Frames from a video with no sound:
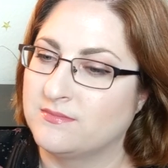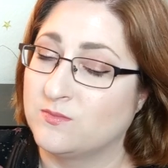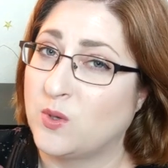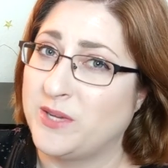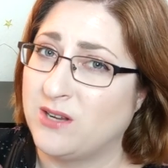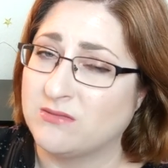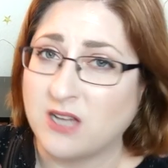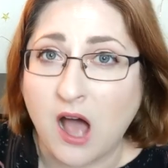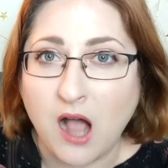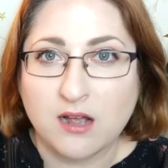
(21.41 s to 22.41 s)
Well, we don't
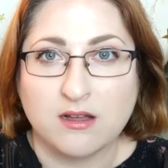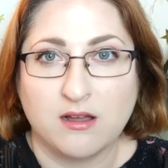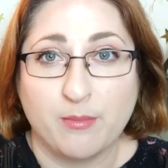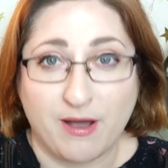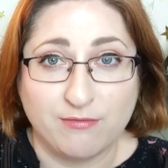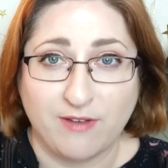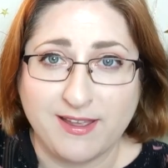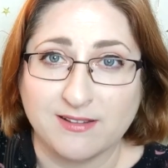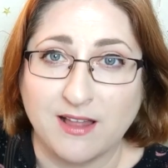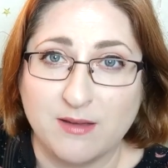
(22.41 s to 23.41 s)
talk about
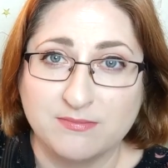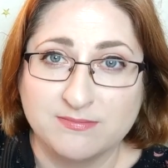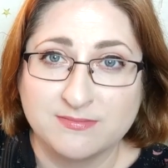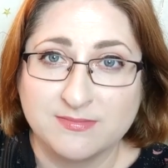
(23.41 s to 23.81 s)
Fight Club.